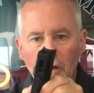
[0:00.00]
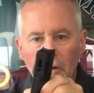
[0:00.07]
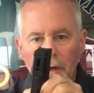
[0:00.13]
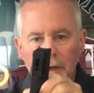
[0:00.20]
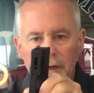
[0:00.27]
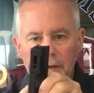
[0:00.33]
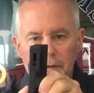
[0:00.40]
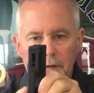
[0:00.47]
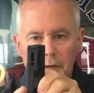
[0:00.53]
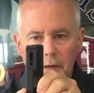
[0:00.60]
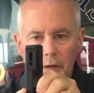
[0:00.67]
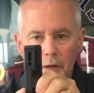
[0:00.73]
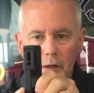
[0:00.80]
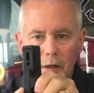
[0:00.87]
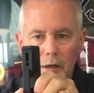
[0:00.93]
we can
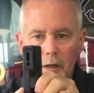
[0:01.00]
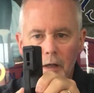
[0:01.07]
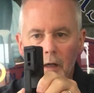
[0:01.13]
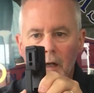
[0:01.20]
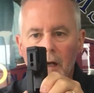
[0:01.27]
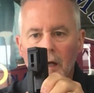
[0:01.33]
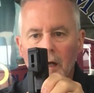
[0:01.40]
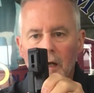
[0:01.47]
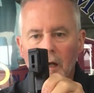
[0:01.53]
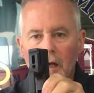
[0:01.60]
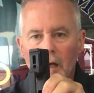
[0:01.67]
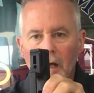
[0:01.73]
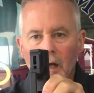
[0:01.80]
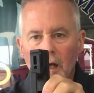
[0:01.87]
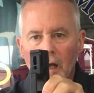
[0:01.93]
see
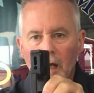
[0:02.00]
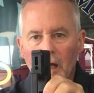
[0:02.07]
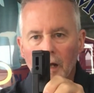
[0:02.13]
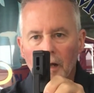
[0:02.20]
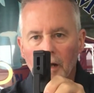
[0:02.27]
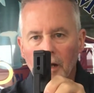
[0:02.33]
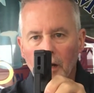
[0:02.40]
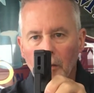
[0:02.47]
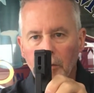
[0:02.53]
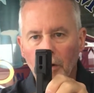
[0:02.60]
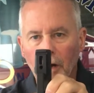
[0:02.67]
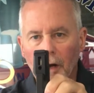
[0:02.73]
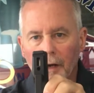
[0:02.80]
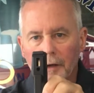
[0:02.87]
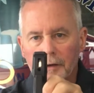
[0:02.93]
that our
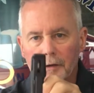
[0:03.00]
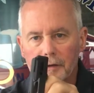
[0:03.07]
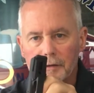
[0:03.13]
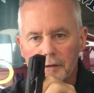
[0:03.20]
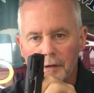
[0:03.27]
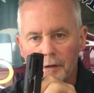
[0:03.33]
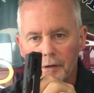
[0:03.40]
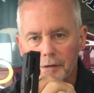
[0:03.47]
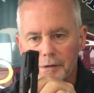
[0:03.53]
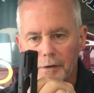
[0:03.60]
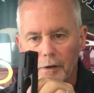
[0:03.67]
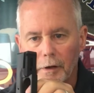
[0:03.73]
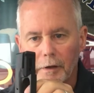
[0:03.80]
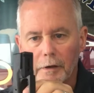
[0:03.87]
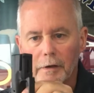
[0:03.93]
product is
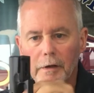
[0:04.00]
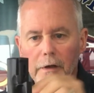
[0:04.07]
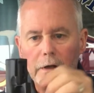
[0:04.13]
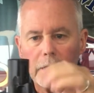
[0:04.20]
installed.